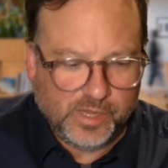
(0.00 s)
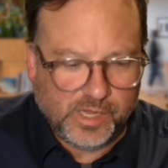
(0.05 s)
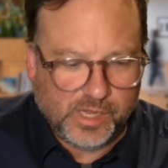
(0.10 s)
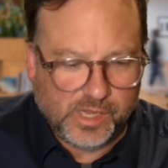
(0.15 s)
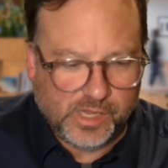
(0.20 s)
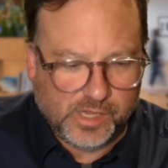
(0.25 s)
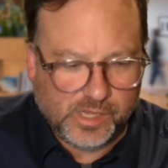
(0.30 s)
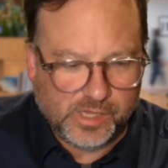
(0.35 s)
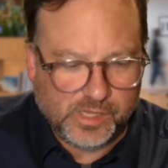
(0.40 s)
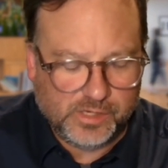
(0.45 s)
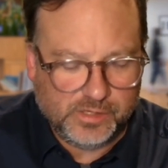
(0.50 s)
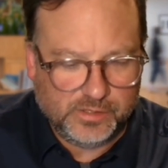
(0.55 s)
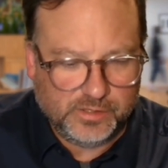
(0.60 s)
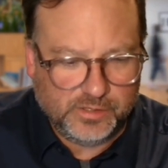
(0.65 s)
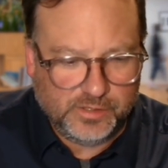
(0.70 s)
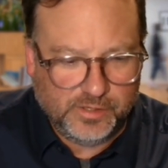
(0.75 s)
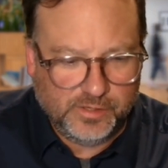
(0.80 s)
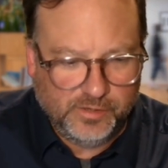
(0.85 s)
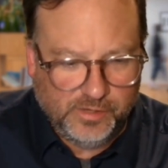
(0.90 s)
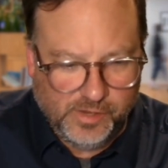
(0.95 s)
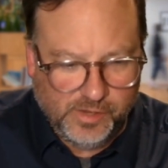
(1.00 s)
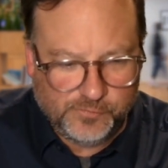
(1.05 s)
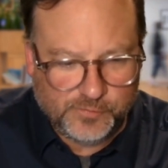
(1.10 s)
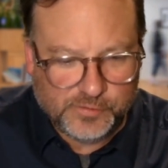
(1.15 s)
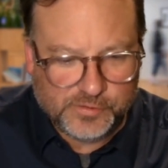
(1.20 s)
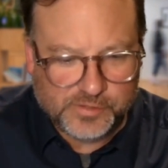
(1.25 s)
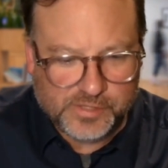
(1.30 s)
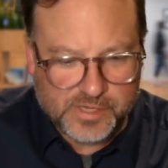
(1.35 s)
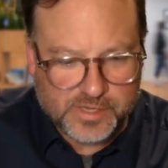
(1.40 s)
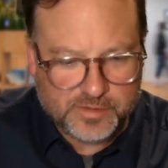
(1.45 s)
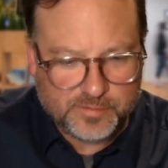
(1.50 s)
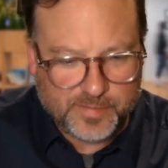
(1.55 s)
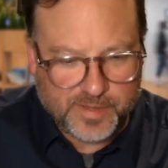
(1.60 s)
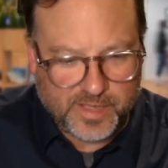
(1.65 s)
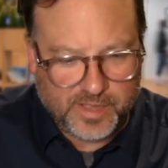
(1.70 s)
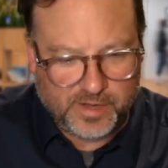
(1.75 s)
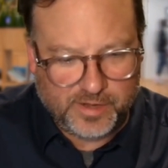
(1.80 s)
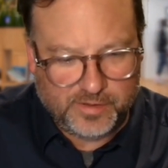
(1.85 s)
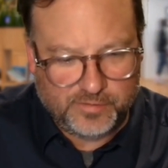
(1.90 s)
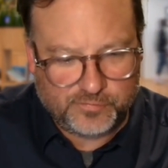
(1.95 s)
And if you think
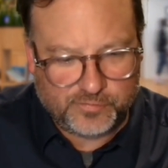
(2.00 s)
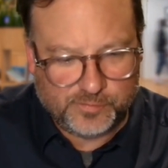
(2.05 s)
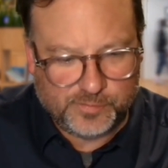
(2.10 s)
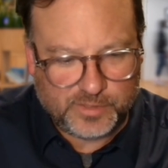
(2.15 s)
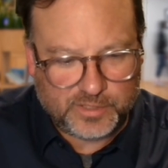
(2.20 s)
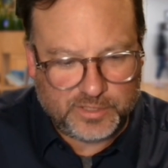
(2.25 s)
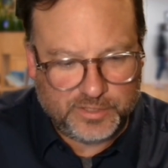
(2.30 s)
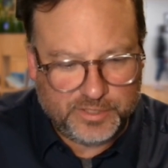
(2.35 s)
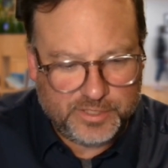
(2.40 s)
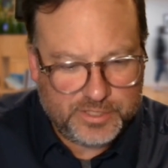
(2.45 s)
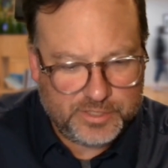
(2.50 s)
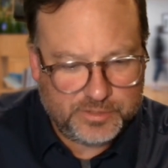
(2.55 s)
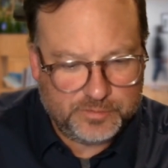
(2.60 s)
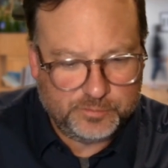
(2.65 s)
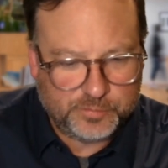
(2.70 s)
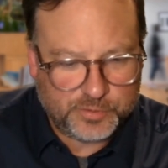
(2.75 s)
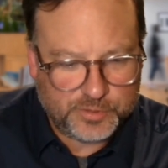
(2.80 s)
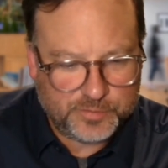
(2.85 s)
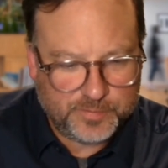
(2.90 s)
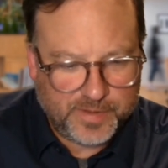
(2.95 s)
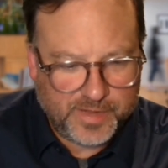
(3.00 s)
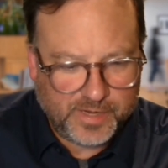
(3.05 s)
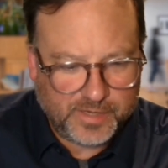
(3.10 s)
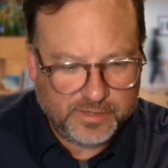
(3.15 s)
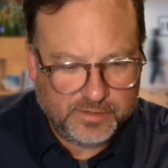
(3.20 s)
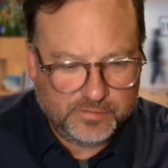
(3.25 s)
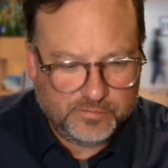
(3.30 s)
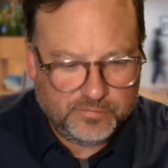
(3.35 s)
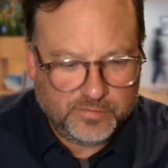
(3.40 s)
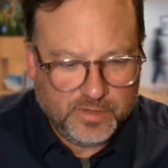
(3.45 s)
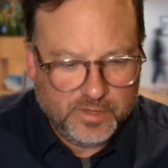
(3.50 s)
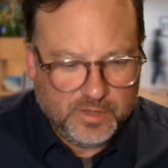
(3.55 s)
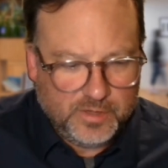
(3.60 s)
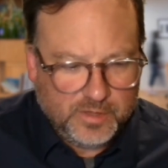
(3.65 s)
about it from a clinician perspective,